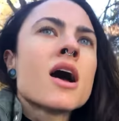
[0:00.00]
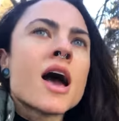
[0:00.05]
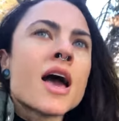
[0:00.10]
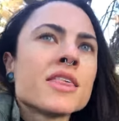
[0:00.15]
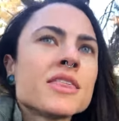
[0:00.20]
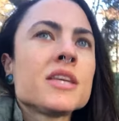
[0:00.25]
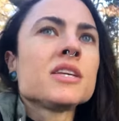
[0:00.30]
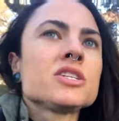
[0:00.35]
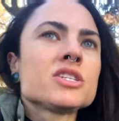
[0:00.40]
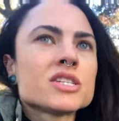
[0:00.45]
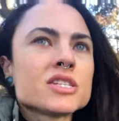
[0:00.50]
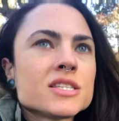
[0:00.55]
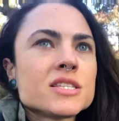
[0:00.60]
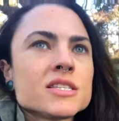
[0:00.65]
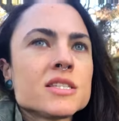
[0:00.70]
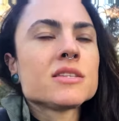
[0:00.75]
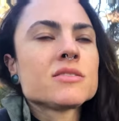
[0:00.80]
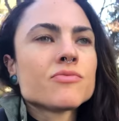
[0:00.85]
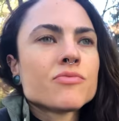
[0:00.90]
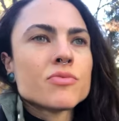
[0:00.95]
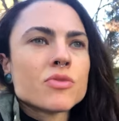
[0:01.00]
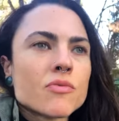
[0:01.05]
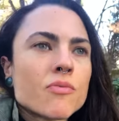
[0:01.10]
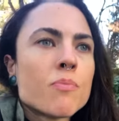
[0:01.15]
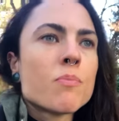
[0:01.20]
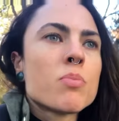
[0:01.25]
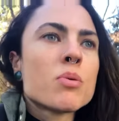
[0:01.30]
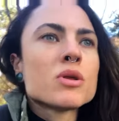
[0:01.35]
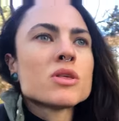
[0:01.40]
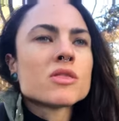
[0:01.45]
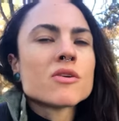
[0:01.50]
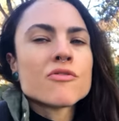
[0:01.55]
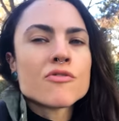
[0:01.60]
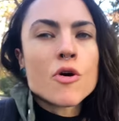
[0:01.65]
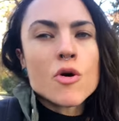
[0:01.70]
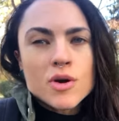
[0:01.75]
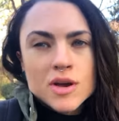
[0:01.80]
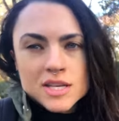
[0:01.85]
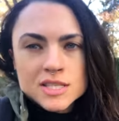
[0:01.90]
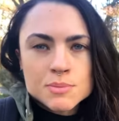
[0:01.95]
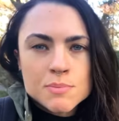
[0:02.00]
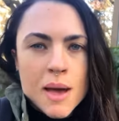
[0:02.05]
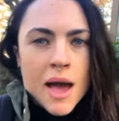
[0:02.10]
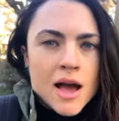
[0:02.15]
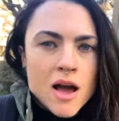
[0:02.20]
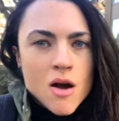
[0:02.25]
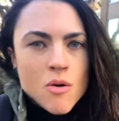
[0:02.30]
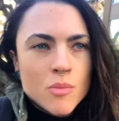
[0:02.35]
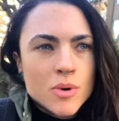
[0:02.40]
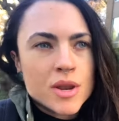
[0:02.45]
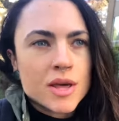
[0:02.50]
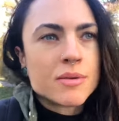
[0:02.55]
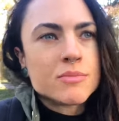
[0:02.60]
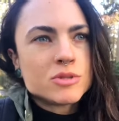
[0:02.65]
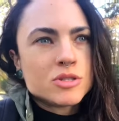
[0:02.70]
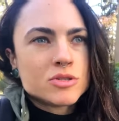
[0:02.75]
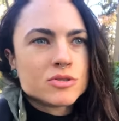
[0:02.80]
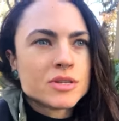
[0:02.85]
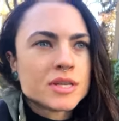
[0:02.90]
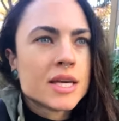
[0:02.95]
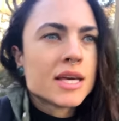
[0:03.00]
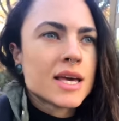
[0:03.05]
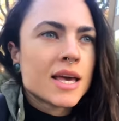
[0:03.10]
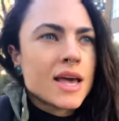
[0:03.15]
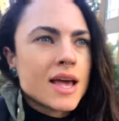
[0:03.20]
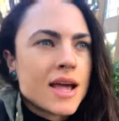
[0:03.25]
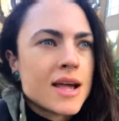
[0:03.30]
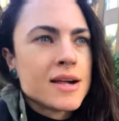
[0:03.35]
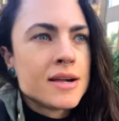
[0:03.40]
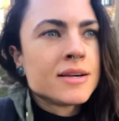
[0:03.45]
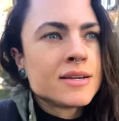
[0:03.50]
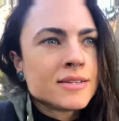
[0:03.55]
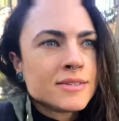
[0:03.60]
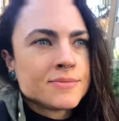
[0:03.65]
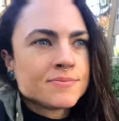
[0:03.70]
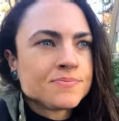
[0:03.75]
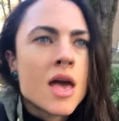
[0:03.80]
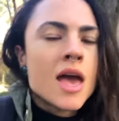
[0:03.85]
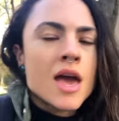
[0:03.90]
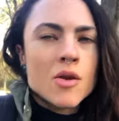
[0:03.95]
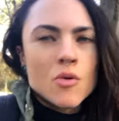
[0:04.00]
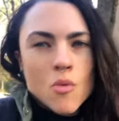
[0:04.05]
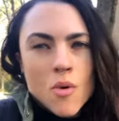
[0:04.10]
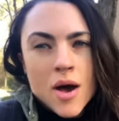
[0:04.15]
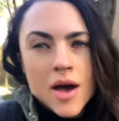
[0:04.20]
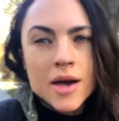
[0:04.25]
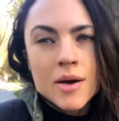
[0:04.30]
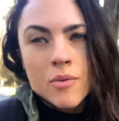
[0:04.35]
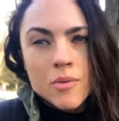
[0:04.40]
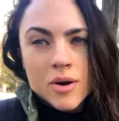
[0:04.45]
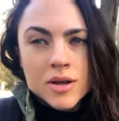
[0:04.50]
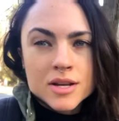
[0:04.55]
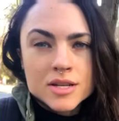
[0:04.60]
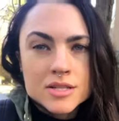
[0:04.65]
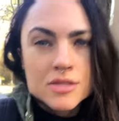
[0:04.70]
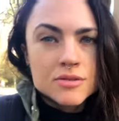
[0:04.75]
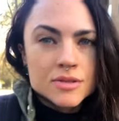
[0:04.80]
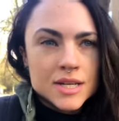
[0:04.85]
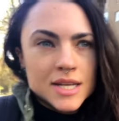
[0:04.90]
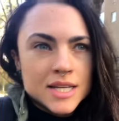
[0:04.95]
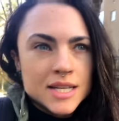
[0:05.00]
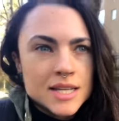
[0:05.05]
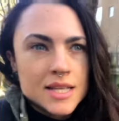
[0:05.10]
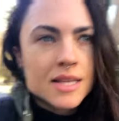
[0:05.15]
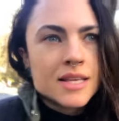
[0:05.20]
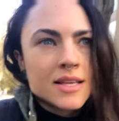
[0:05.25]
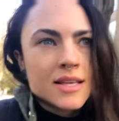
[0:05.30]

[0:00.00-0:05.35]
I think just putting the focus back on what I'm doing and why I want to do it.